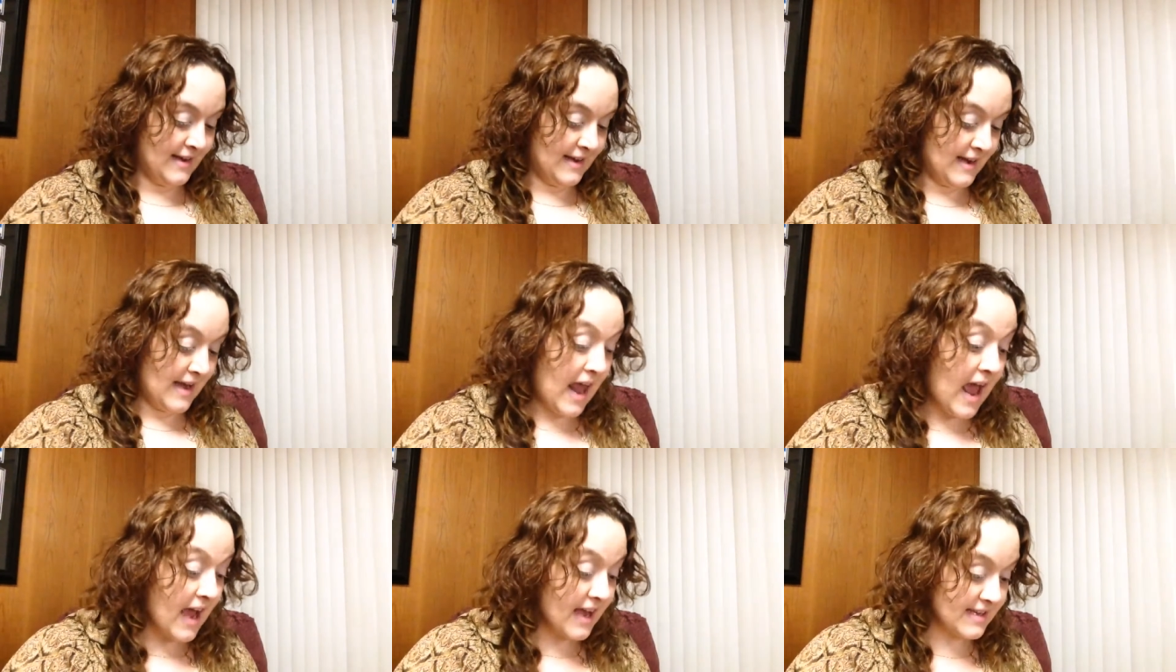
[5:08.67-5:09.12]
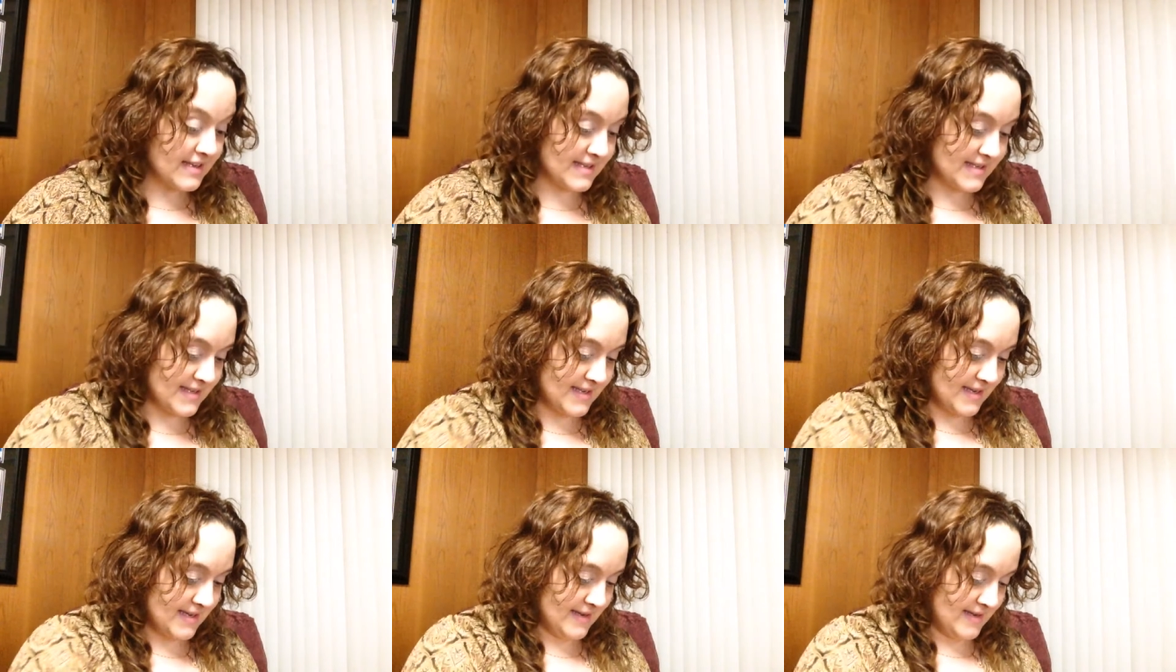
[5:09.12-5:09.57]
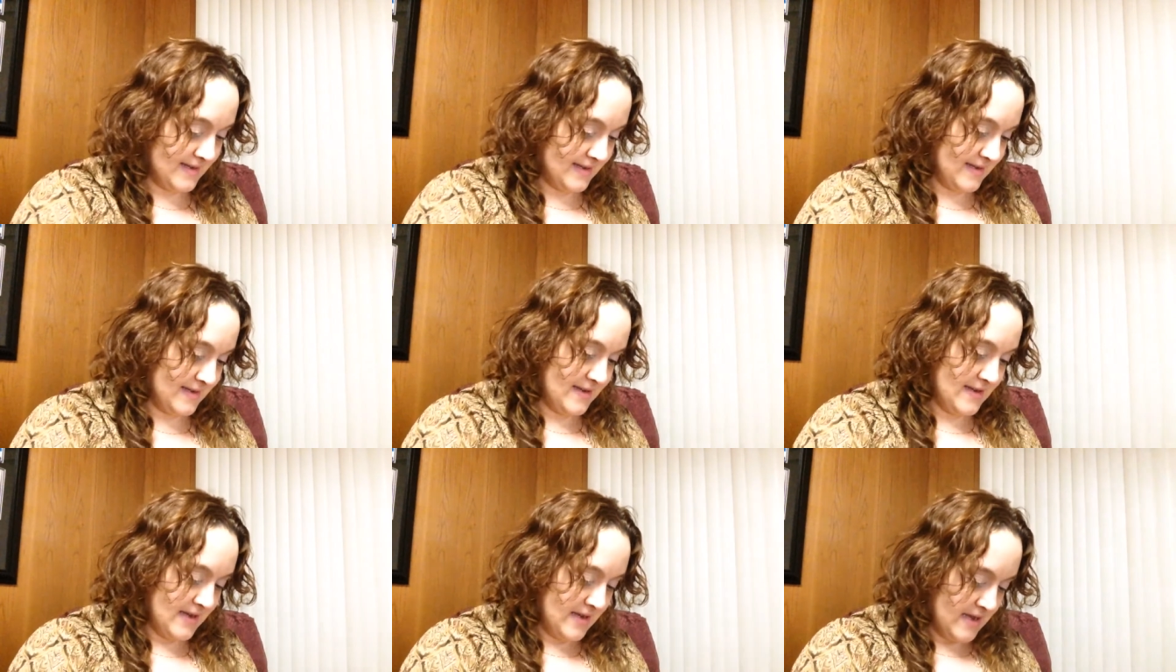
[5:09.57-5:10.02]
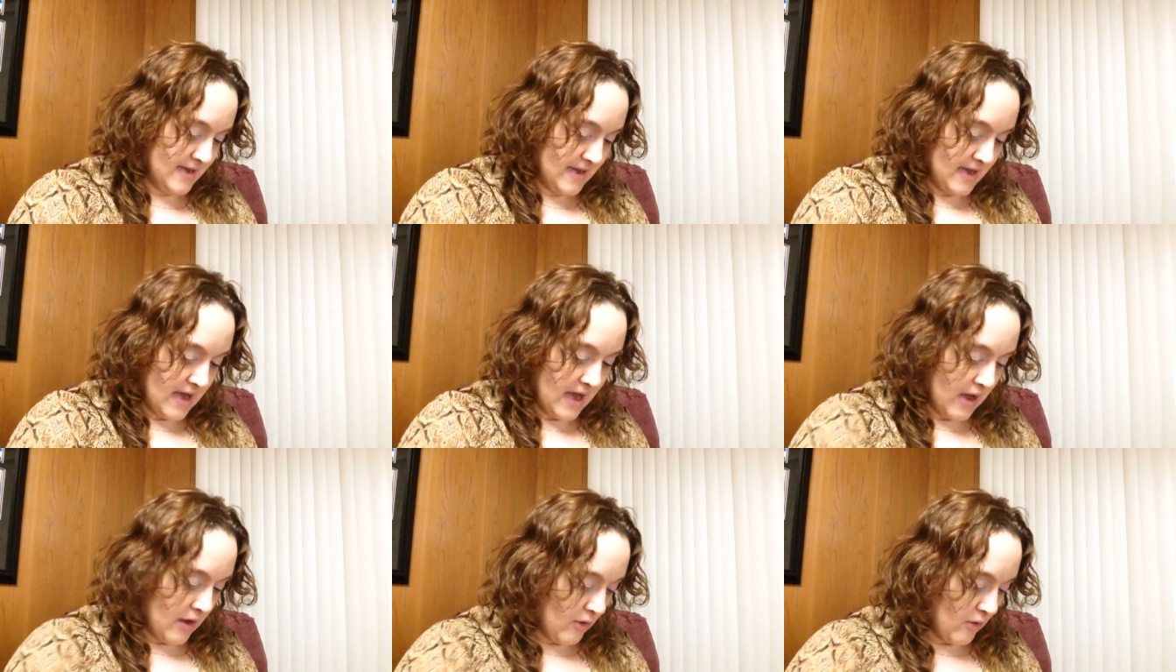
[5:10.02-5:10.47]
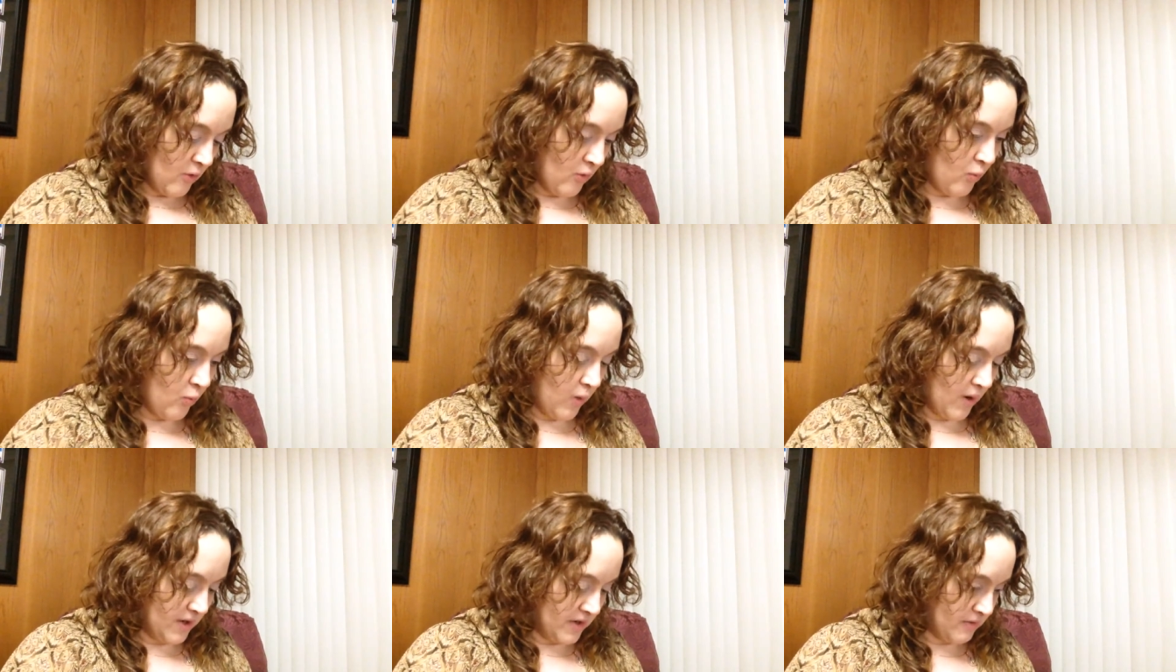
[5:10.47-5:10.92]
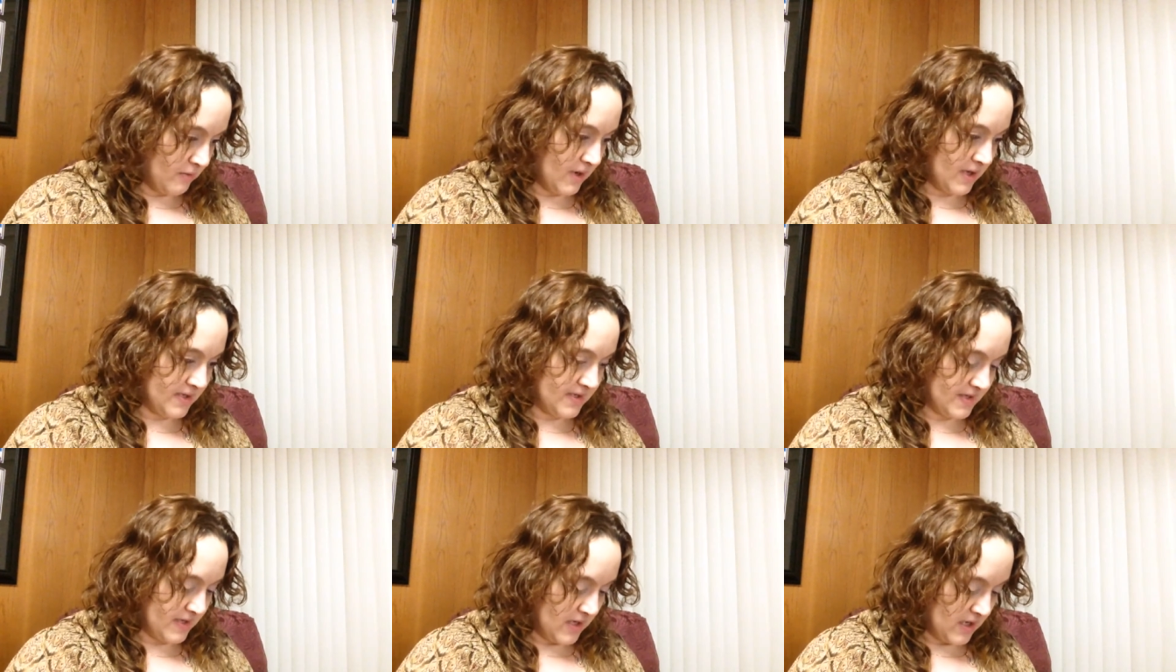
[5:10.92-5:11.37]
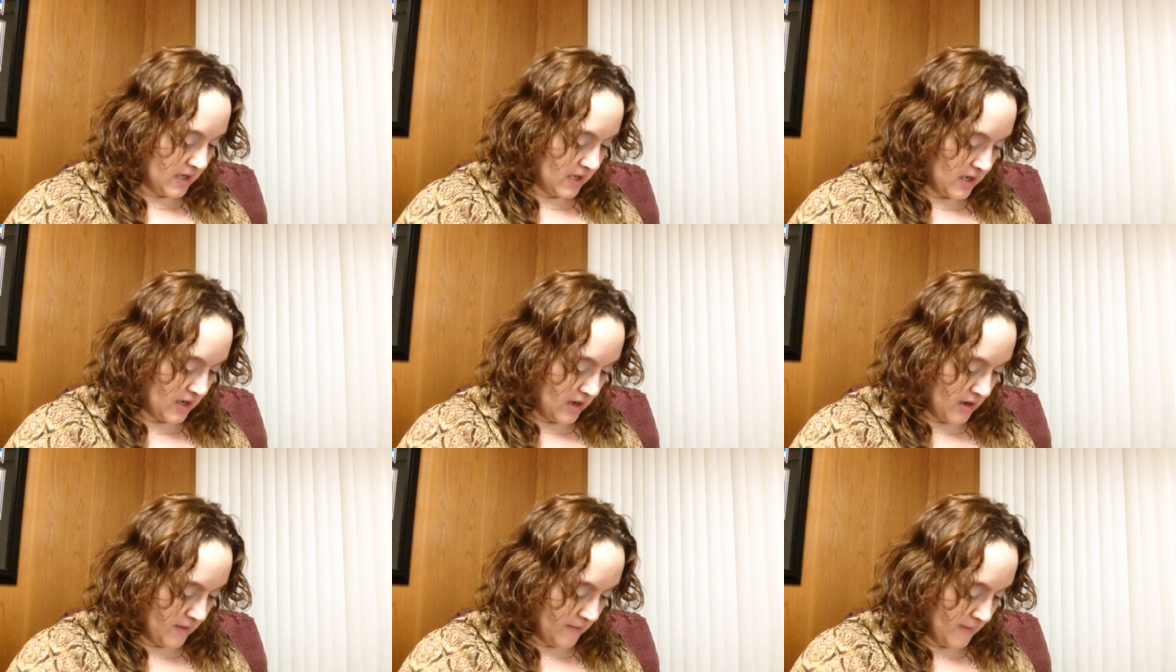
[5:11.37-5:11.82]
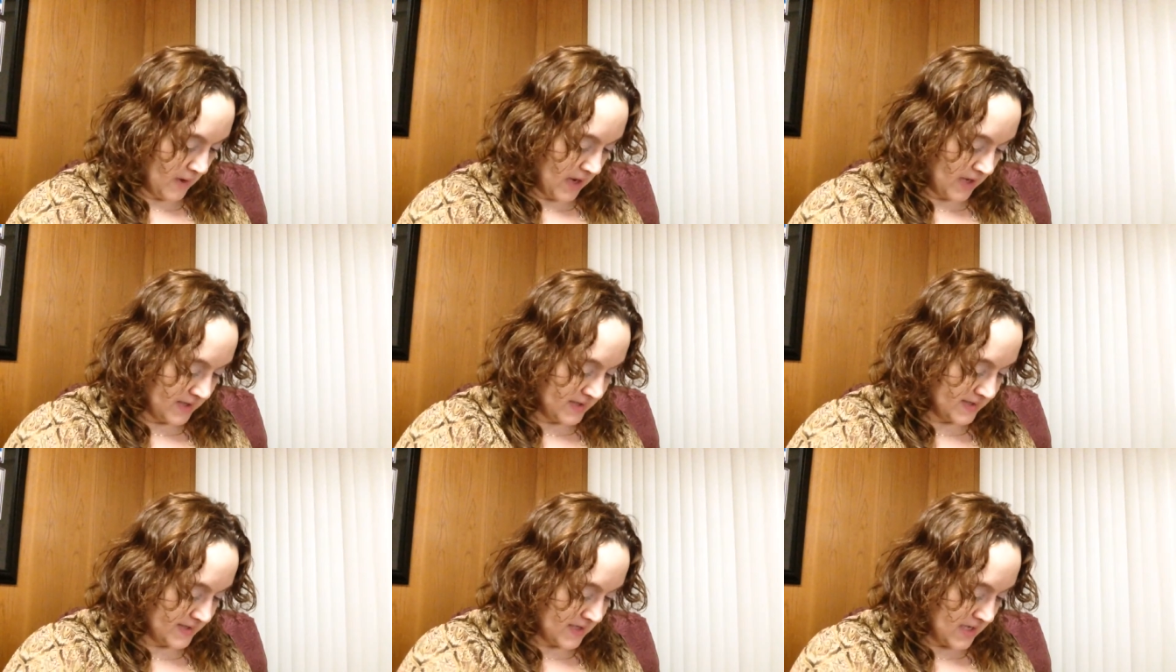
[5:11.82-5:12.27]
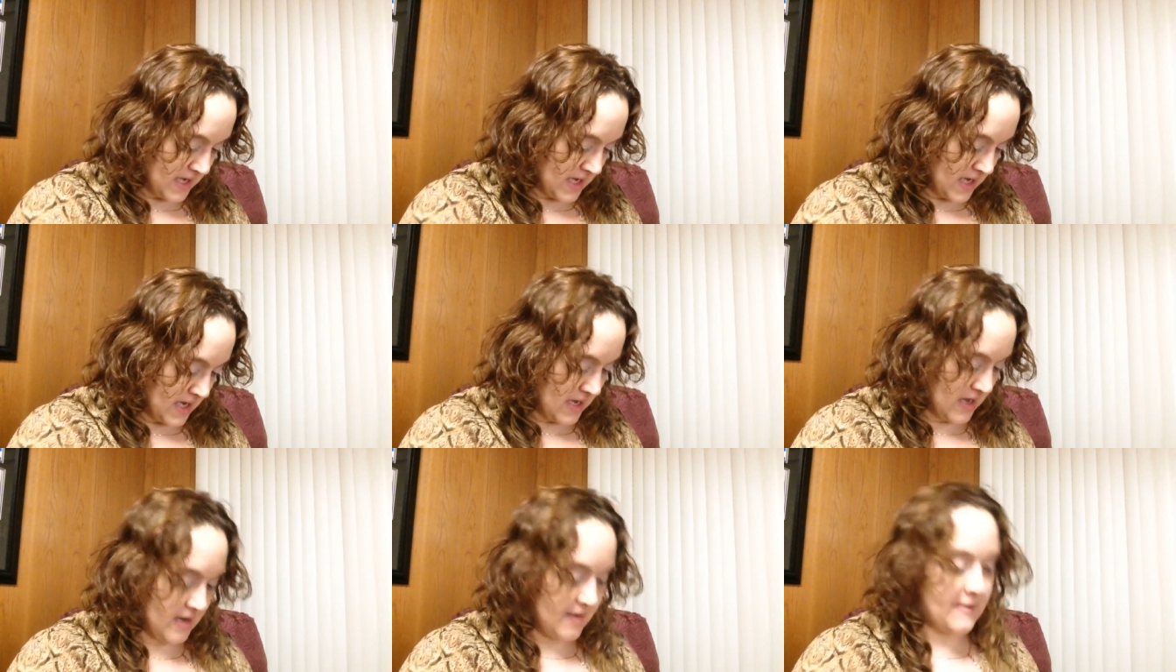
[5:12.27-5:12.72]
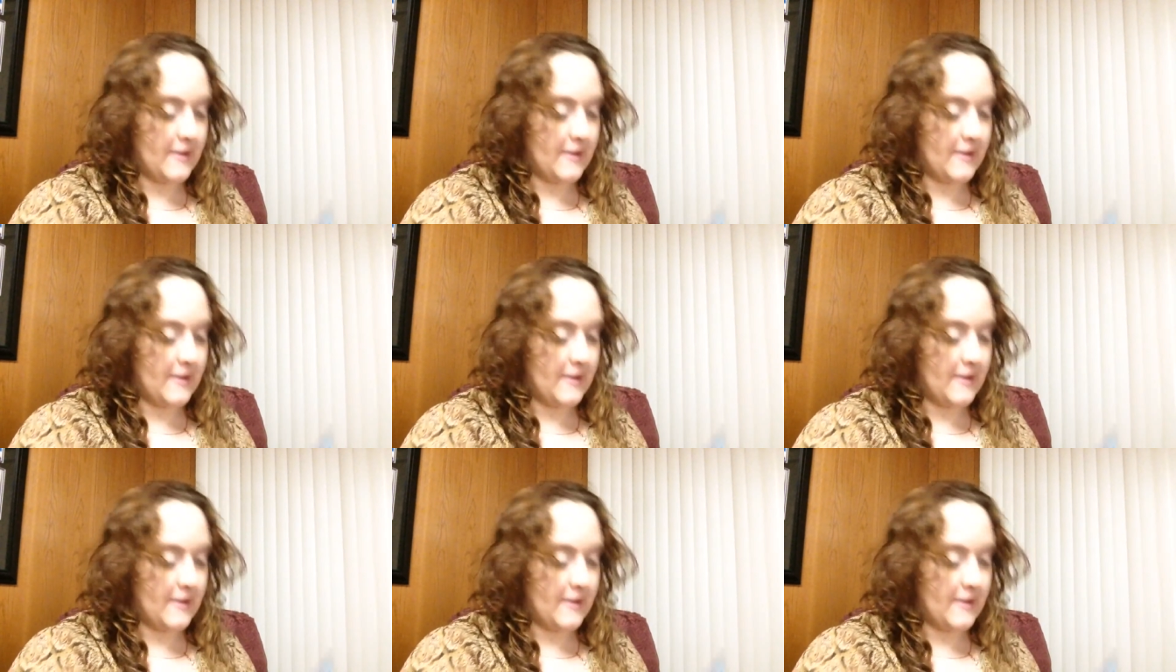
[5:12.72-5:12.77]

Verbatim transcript: Next. What do I see in here? I see